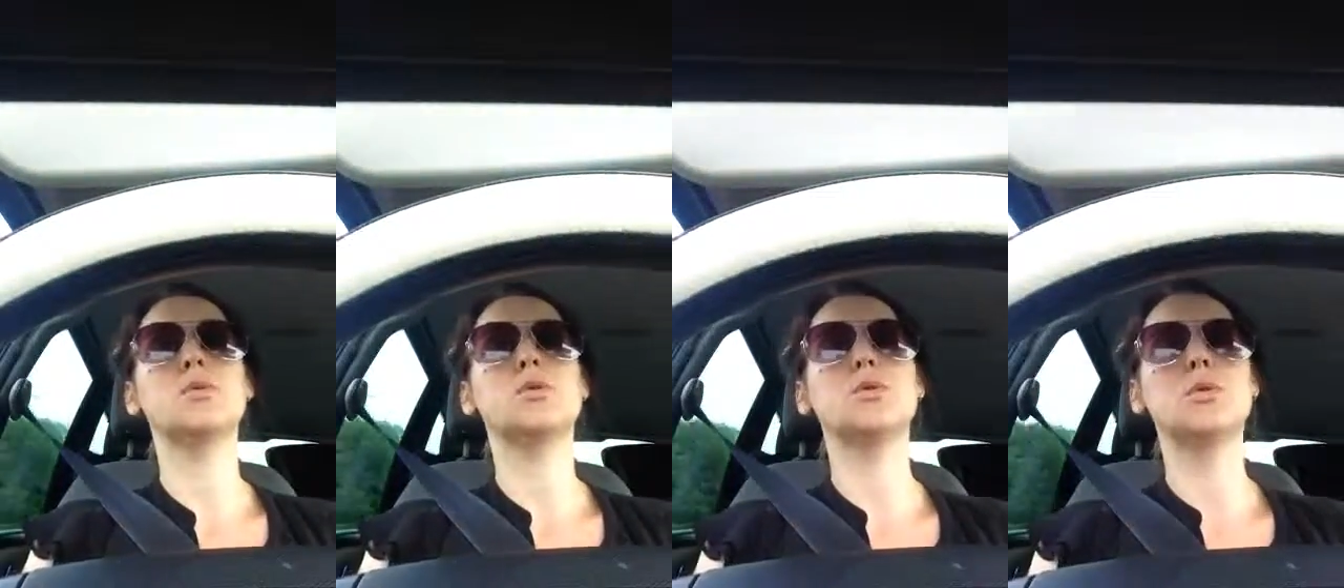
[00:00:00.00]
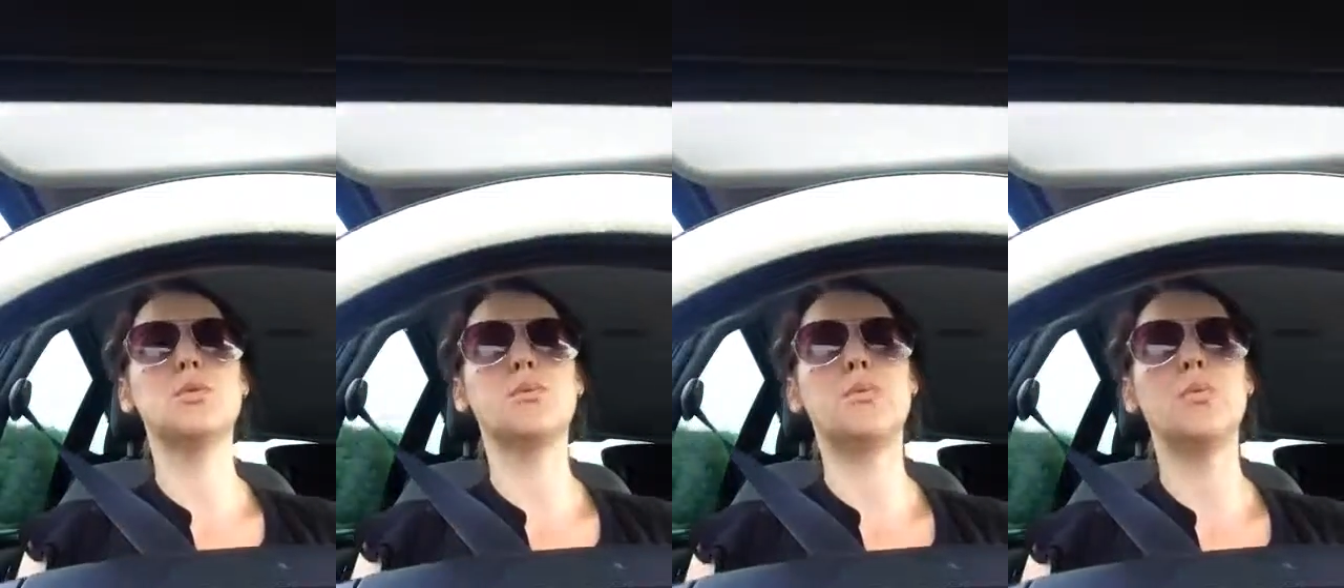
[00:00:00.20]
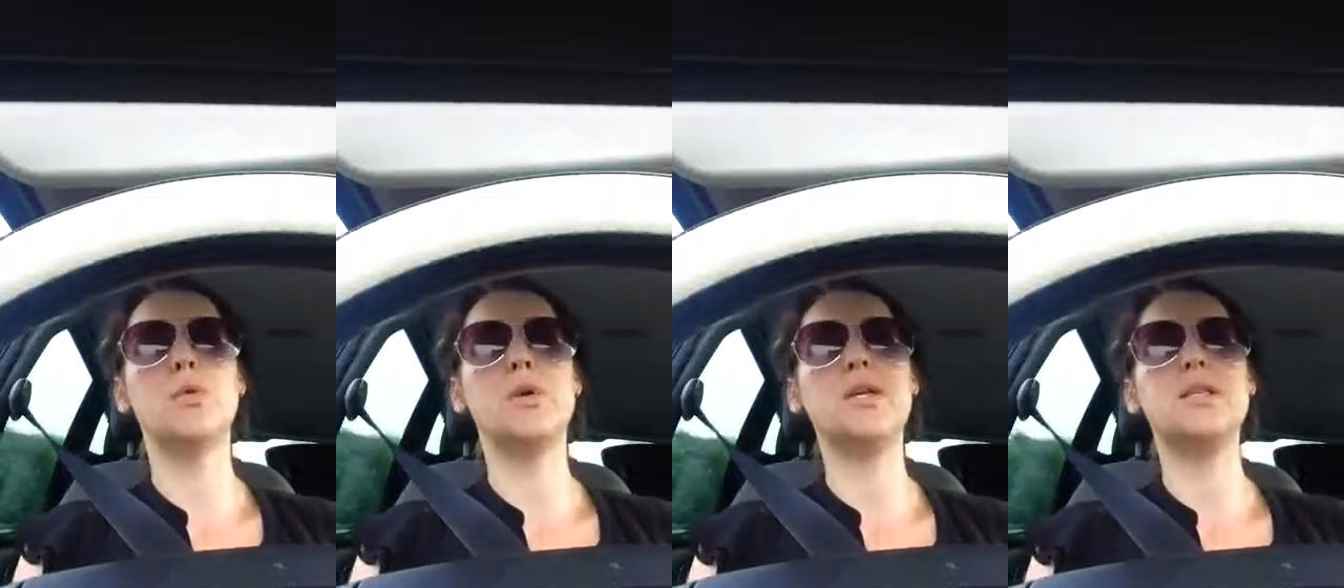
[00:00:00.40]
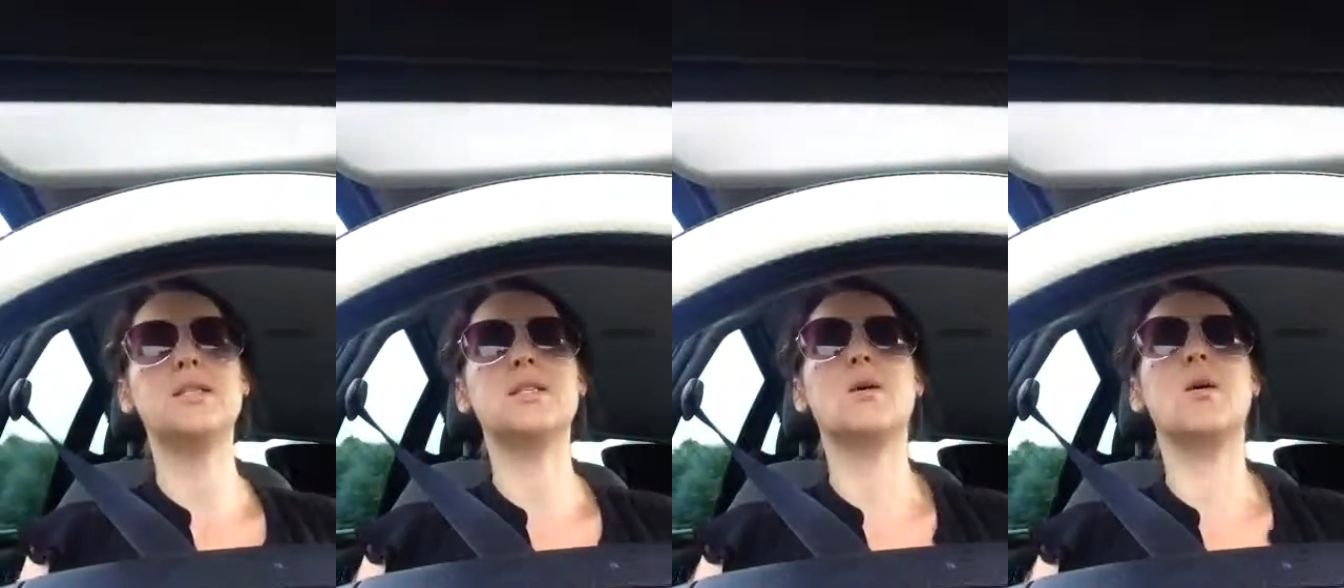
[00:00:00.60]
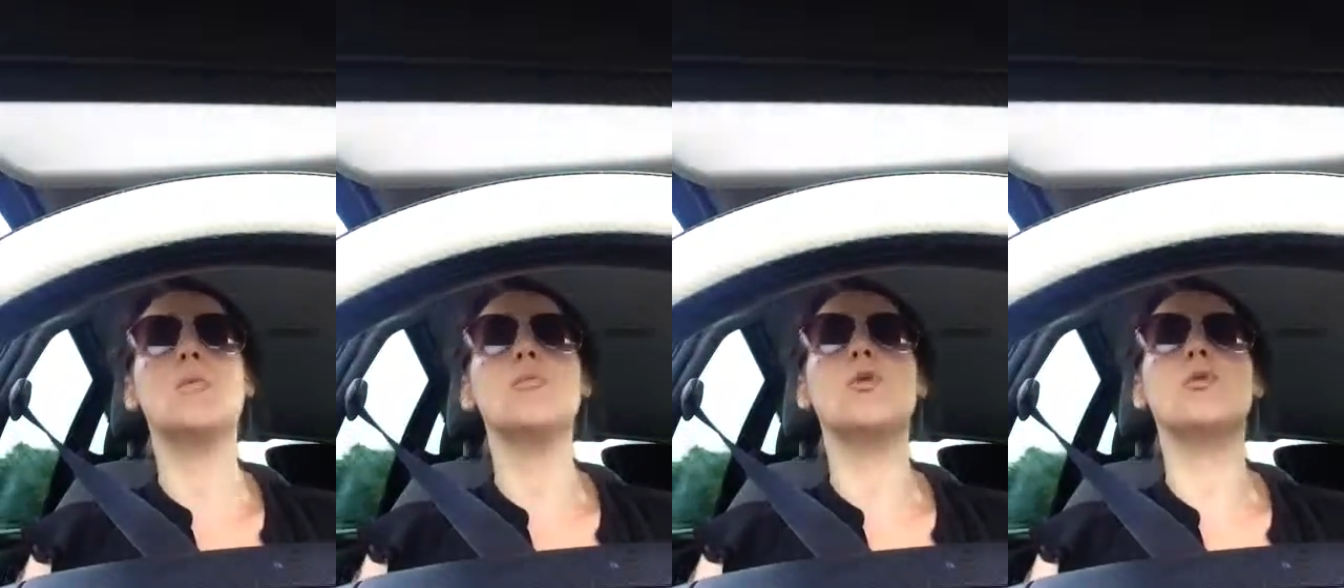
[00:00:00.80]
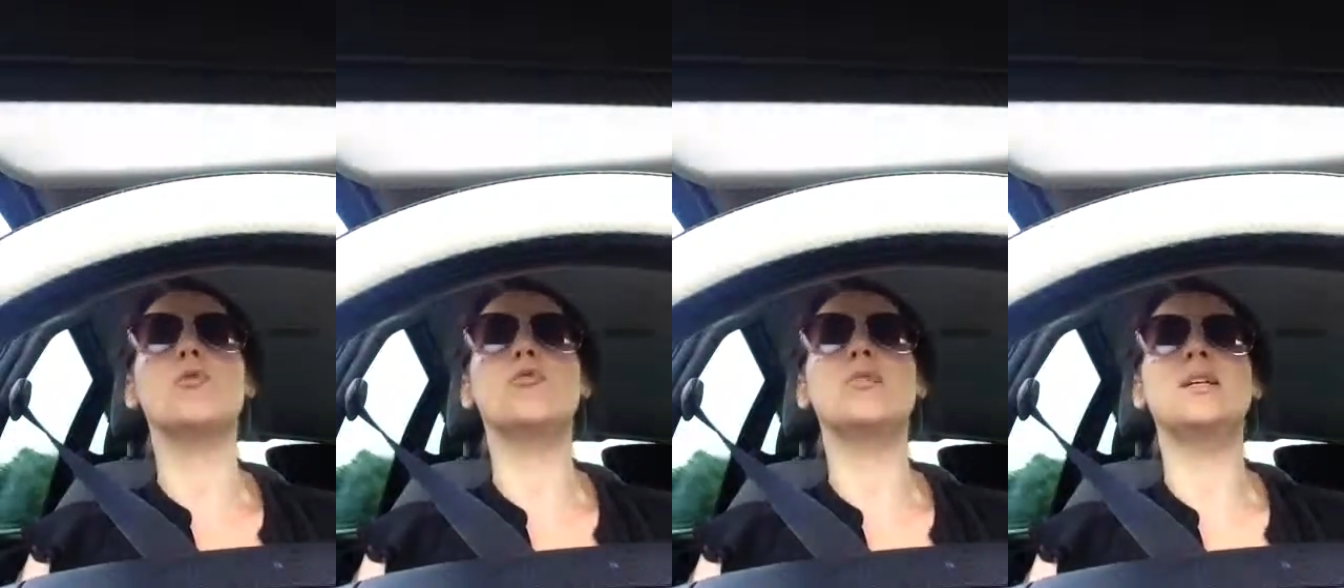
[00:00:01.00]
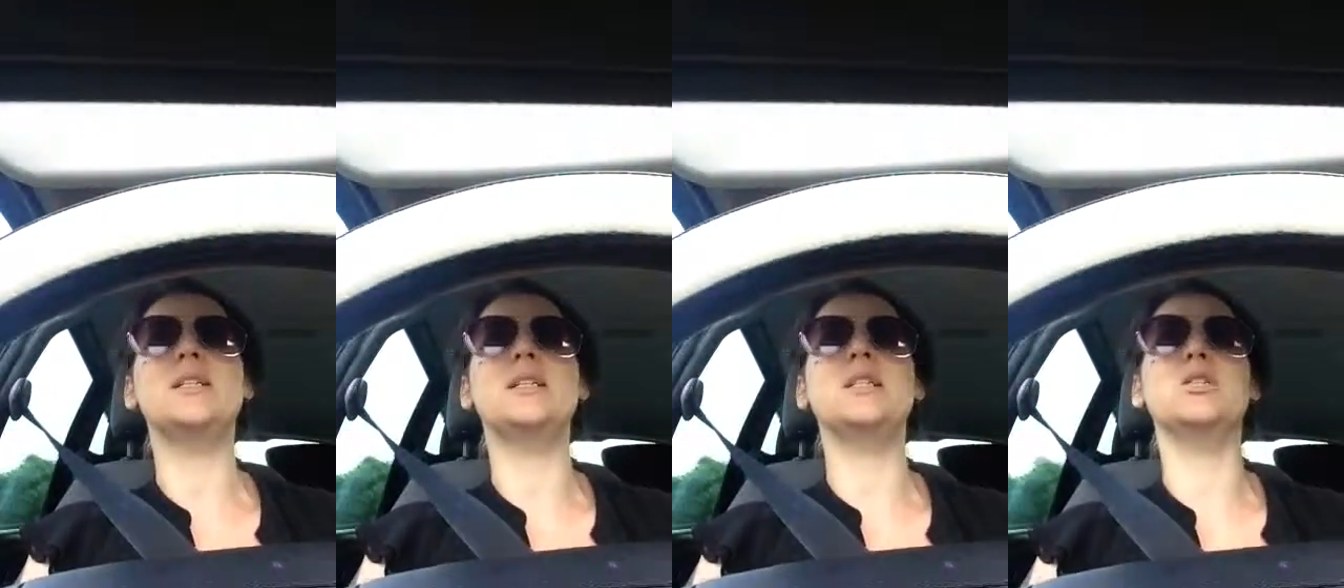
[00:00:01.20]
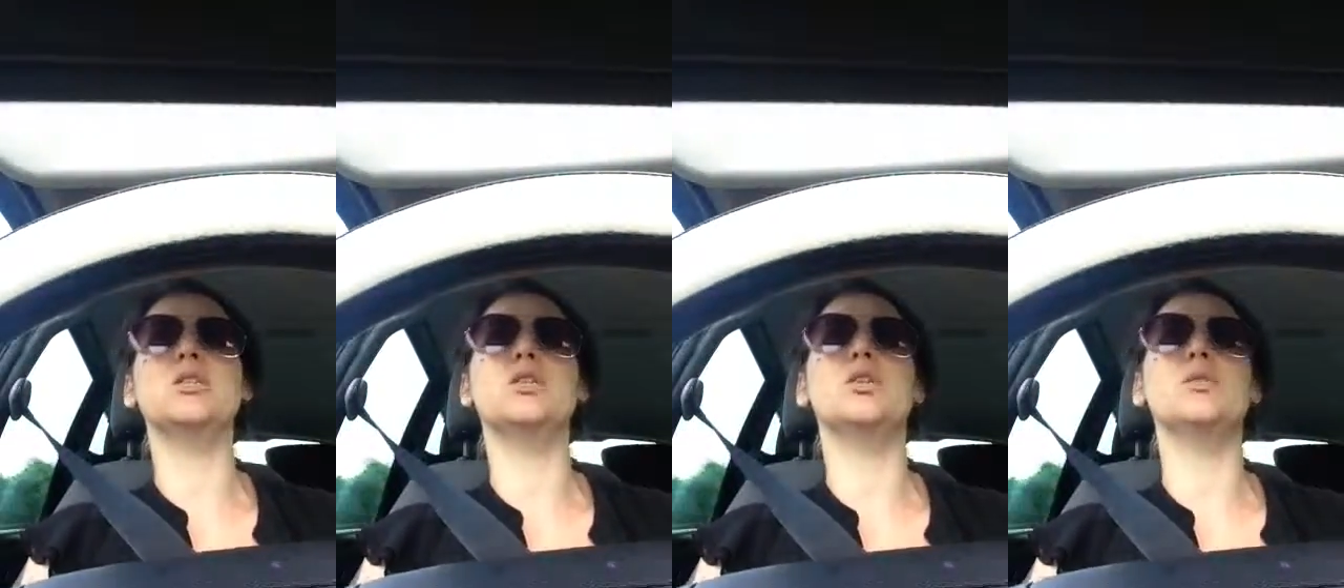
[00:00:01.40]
which was a boy, so I'm not reading